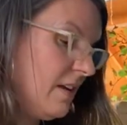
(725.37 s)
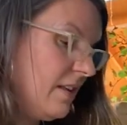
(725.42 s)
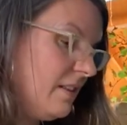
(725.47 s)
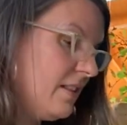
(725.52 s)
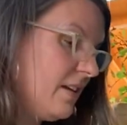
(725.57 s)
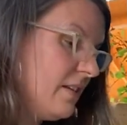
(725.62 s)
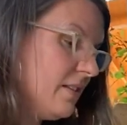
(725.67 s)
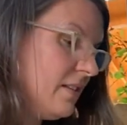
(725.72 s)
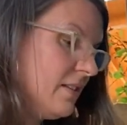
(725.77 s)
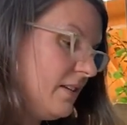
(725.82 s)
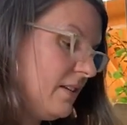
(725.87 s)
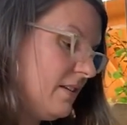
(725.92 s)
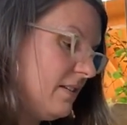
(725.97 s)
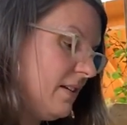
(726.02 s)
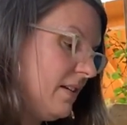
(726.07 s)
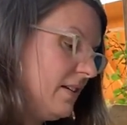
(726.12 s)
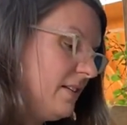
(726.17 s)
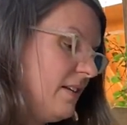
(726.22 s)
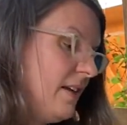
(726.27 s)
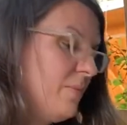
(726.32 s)
This is an
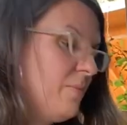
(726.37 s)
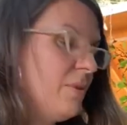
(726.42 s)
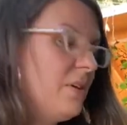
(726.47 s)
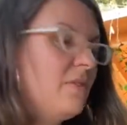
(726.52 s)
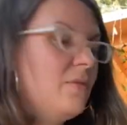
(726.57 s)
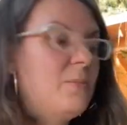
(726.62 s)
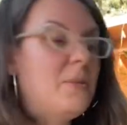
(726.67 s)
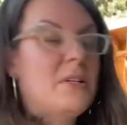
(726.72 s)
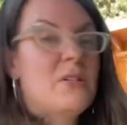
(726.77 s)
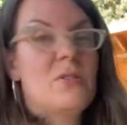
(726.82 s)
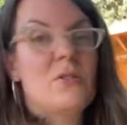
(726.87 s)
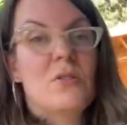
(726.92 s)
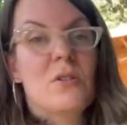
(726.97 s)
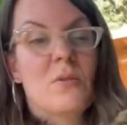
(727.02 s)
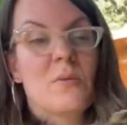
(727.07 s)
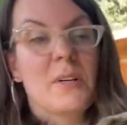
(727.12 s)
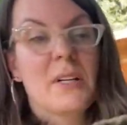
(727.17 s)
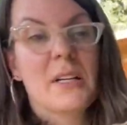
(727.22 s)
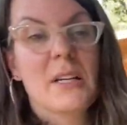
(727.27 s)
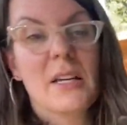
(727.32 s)
example of a piece you don't
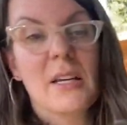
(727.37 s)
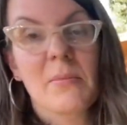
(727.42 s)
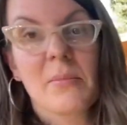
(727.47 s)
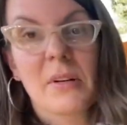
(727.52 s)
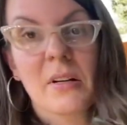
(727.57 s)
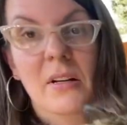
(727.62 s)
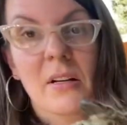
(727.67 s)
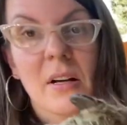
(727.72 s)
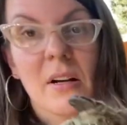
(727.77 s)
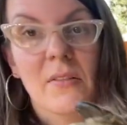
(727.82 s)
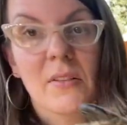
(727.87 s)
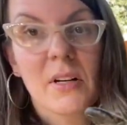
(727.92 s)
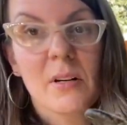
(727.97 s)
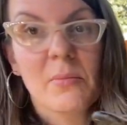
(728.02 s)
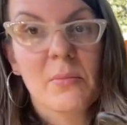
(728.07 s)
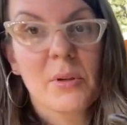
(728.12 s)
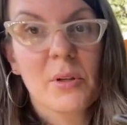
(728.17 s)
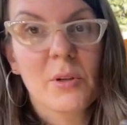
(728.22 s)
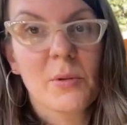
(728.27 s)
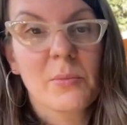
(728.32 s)
want to keep. Covered
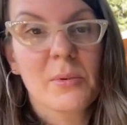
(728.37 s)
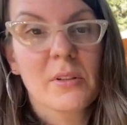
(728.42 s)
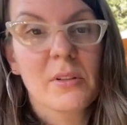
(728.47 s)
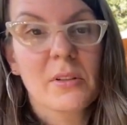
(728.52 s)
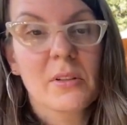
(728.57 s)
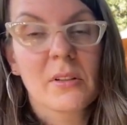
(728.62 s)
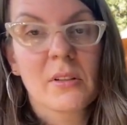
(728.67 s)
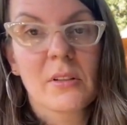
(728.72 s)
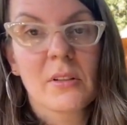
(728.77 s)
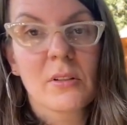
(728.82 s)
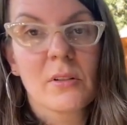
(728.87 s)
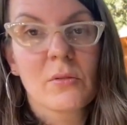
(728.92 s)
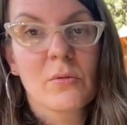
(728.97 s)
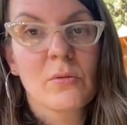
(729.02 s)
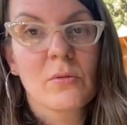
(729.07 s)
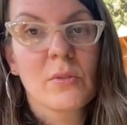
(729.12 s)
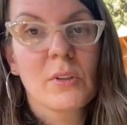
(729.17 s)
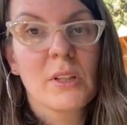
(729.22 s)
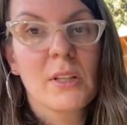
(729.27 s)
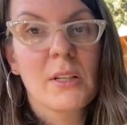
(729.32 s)
in poop,
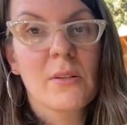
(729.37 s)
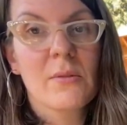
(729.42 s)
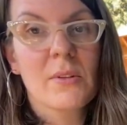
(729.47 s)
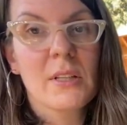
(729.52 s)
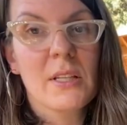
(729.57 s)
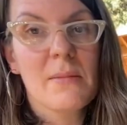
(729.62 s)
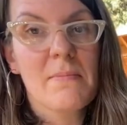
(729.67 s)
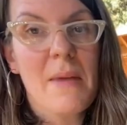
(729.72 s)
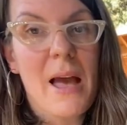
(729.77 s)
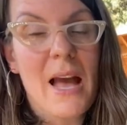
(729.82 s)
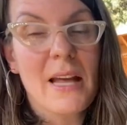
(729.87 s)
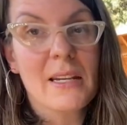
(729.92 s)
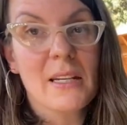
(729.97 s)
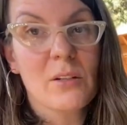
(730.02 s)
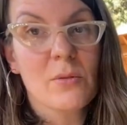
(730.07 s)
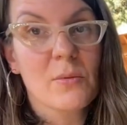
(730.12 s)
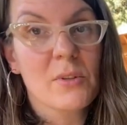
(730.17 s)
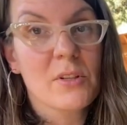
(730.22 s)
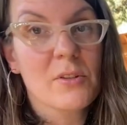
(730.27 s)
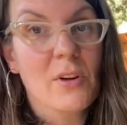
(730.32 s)
really, really
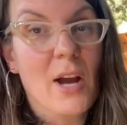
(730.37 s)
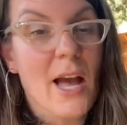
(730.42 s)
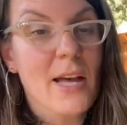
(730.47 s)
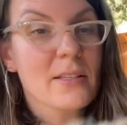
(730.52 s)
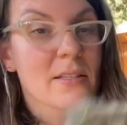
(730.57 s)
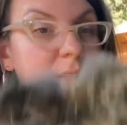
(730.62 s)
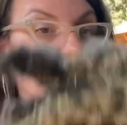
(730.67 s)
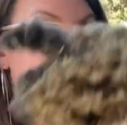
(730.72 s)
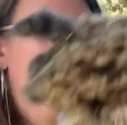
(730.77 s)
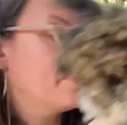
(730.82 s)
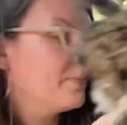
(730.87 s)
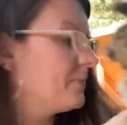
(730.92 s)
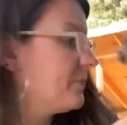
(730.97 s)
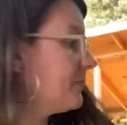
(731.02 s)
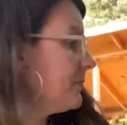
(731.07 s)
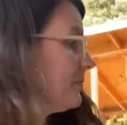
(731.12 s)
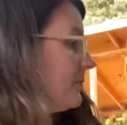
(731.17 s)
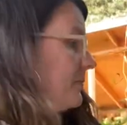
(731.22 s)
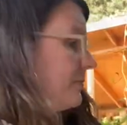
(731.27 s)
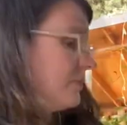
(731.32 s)
matted with grass.
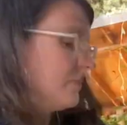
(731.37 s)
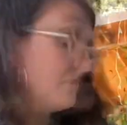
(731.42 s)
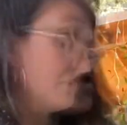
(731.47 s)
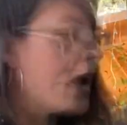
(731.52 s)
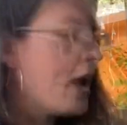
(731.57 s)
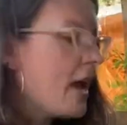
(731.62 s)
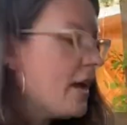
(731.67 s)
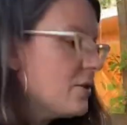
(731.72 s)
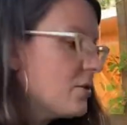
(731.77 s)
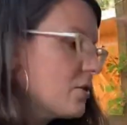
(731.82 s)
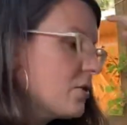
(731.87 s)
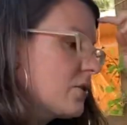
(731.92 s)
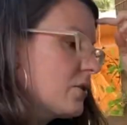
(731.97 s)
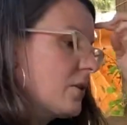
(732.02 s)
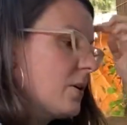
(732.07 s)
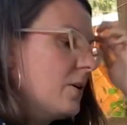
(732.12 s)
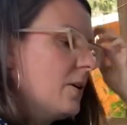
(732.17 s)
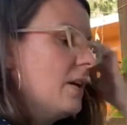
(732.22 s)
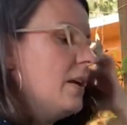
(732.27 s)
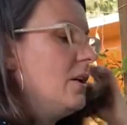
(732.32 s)
As you're
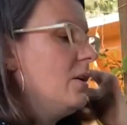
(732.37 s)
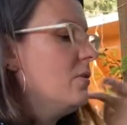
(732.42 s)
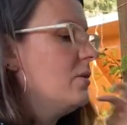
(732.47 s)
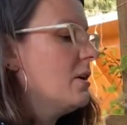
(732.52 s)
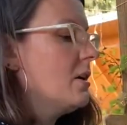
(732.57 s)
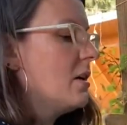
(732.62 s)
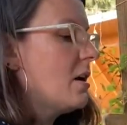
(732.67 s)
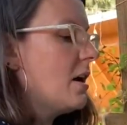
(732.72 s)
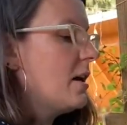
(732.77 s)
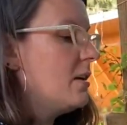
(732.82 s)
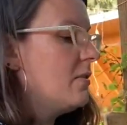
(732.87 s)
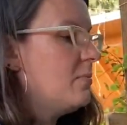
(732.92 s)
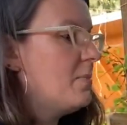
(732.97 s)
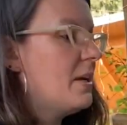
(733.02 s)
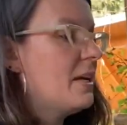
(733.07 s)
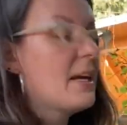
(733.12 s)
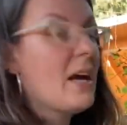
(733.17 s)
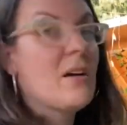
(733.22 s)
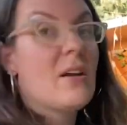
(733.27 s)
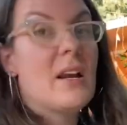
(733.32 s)
skirting, you can kind of
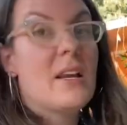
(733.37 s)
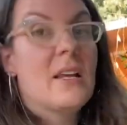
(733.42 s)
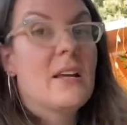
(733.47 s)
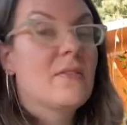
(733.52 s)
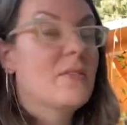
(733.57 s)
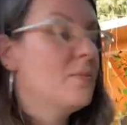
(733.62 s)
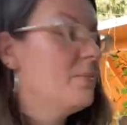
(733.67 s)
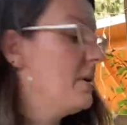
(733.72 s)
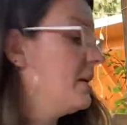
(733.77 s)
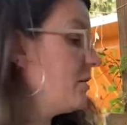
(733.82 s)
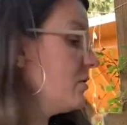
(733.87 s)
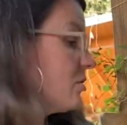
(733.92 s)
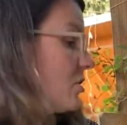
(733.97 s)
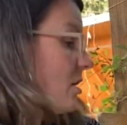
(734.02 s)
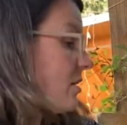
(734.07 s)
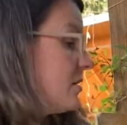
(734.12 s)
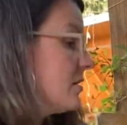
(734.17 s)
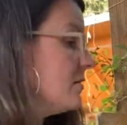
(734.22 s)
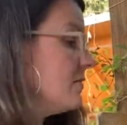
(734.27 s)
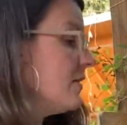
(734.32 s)
pick out any of the bigger
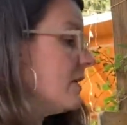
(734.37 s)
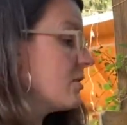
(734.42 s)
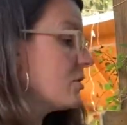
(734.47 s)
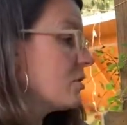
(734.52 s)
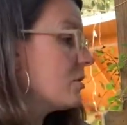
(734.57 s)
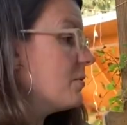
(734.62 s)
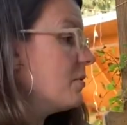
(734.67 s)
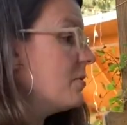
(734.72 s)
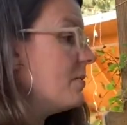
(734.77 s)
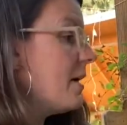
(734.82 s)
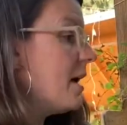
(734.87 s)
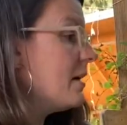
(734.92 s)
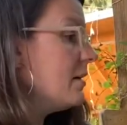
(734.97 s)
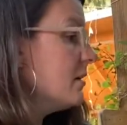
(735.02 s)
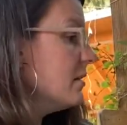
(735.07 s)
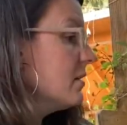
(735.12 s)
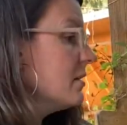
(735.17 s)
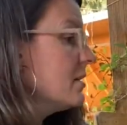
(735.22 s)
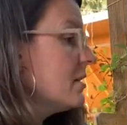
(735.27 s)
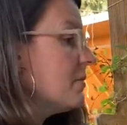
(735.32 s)
chunks of vegetable
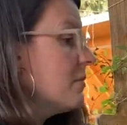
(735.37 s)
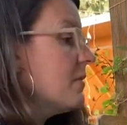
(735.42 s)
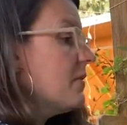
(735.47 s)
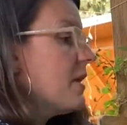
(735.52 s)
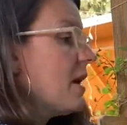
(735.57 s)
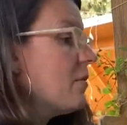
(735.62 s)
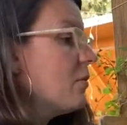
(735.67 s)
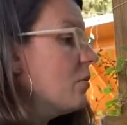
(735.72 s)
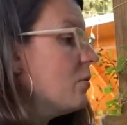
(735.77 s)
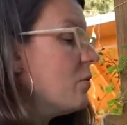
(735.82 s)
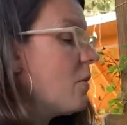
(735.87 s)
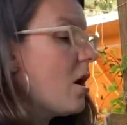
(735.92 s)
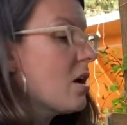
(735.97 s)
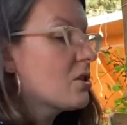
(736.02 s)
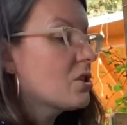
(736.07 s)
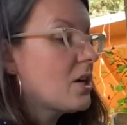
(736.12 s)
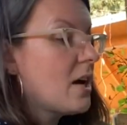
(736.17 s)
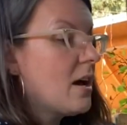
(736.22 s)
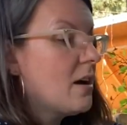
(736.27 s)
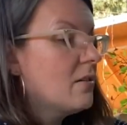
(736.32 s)
matter. Some of that will
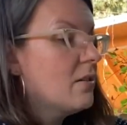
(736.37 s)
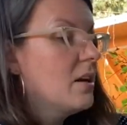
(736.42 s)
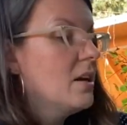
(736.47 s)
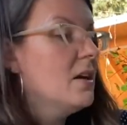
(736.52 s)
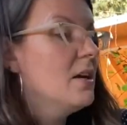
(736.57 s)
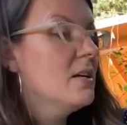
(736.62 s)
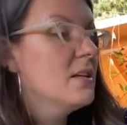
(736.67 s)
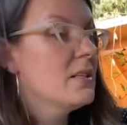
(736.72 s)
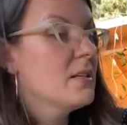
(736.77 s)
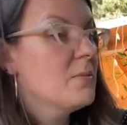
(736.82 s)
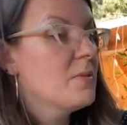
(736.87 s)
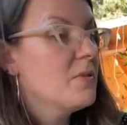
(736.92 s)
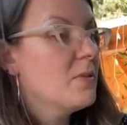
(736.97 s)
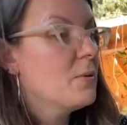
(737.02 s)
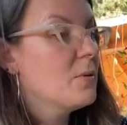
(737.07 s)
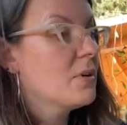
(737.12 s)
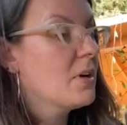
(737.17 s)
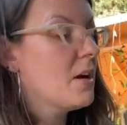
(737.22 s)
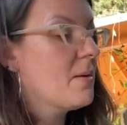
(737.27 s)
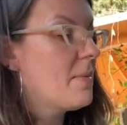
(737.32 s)
wash out, some of it
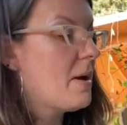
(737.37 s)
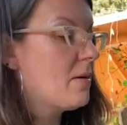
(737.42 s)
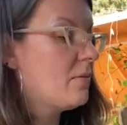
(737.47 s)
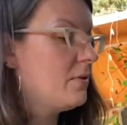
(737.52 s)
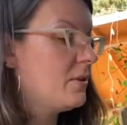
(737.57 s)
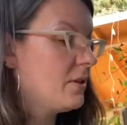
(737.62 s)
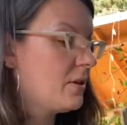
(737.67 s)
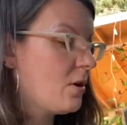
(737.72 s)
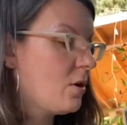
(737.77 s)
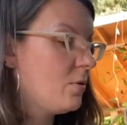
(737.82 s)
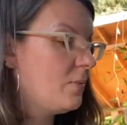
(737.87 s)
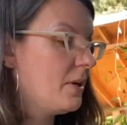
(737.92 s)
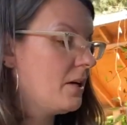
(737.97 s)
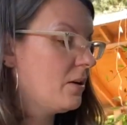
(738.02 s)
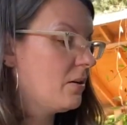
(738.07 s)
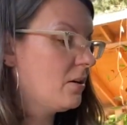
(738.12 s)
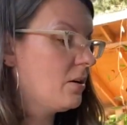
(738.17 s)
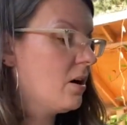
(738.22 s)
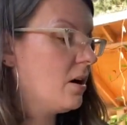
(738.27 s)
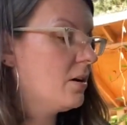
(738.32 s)
will come out with combing
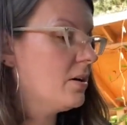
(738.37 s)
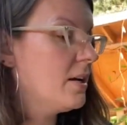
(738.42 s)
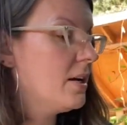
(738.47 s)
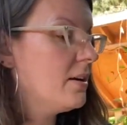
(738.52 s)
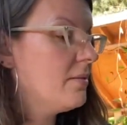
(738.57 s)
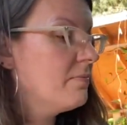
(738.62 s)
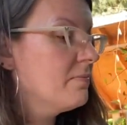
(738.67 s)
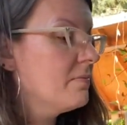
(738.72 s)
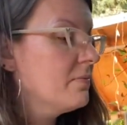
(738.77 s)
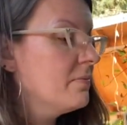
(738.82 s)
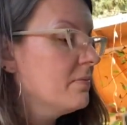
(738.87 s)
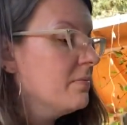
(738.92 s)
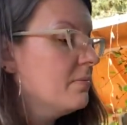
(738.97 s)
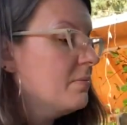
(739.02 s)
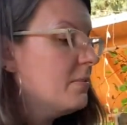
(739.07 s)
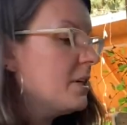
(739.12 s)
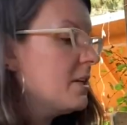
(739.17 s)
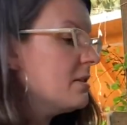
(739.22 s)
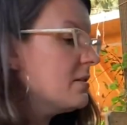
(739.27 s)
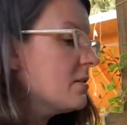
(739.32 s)
or carding,
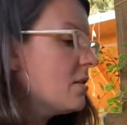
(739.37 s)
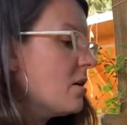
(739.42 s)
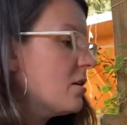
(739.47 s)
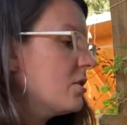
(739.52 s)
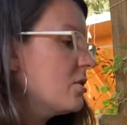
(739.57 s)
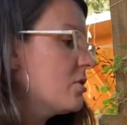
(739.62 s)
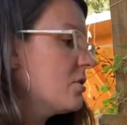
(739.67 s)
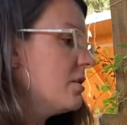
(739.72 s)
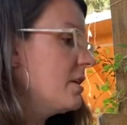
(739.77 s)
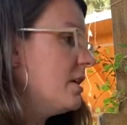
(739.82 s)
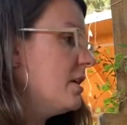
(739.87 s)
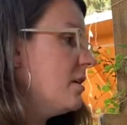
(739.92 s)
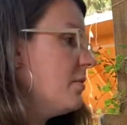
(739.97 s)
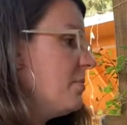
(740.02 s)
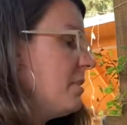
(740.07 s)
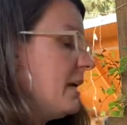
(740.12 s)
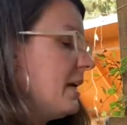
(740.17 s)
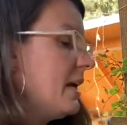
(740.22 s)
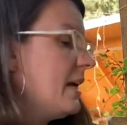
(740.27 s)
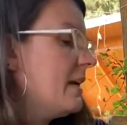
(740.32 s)
but as long as you're here
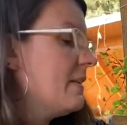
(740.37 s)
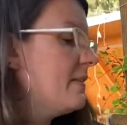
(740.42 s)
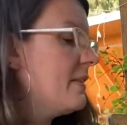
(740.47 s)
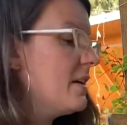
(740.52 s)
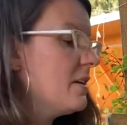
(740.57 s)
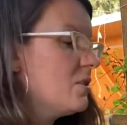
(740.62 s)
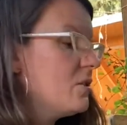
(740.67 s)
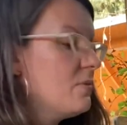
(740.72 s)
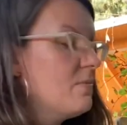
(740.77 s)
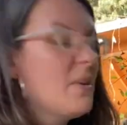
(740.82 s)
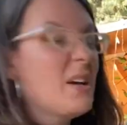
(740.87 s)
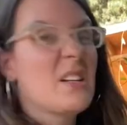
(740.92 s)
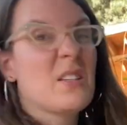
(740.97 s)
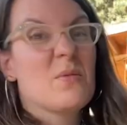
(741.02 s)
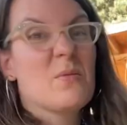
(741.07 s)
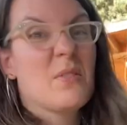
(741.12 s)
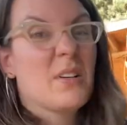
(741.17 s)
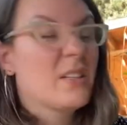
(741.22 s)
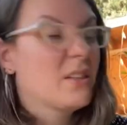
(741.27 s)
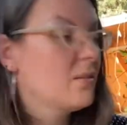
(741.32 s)
picking at things, you might as
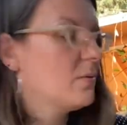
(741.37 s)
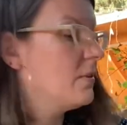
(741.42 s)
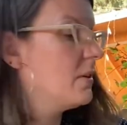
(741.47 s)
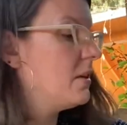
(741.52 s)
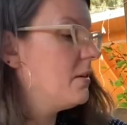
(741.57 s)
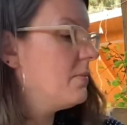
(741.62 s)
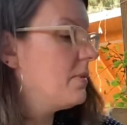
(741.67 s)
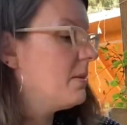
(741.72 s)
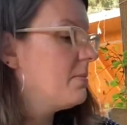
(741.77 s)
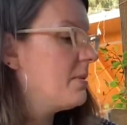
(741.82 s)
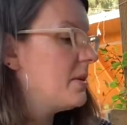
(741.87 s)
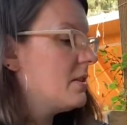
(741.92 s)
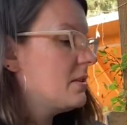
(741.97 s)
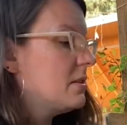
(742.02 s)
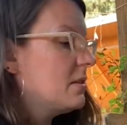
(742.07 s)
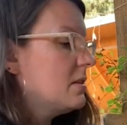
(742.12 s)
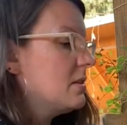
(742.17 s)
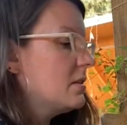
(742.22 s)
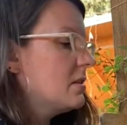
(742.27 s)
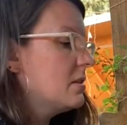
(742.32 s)
well get the really big
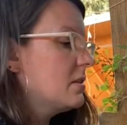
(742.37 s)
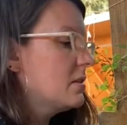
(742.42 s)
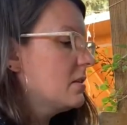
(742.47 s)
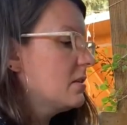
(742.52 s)
pieces.